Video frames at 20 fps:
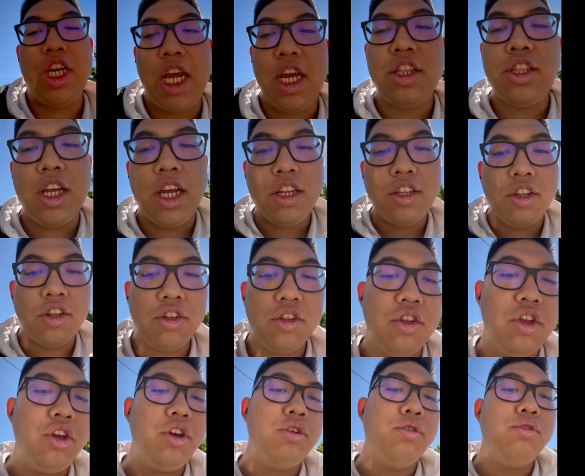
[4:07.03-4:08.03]
check like the
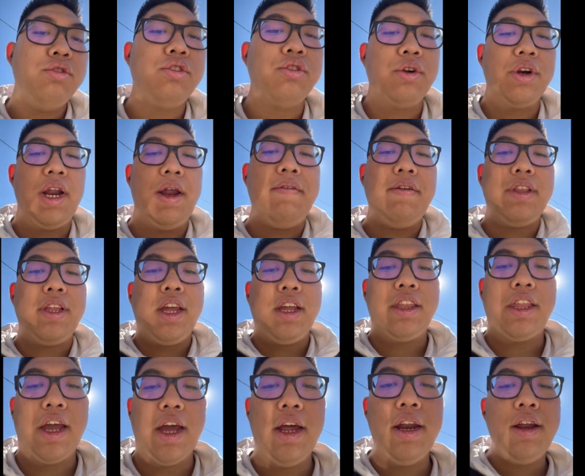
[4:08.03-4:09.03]
news or everything,
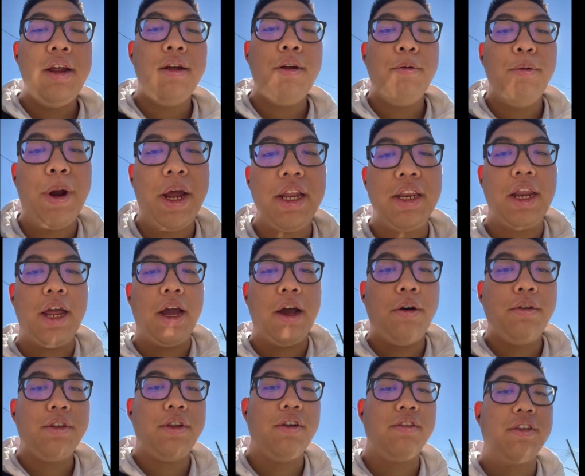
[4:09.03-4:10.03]
that right
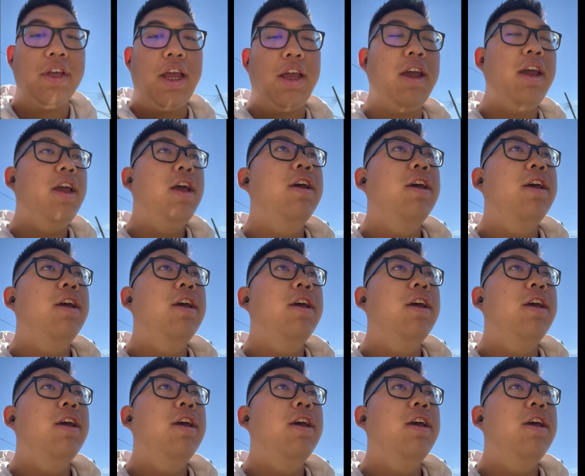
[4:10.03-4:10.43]
now there's like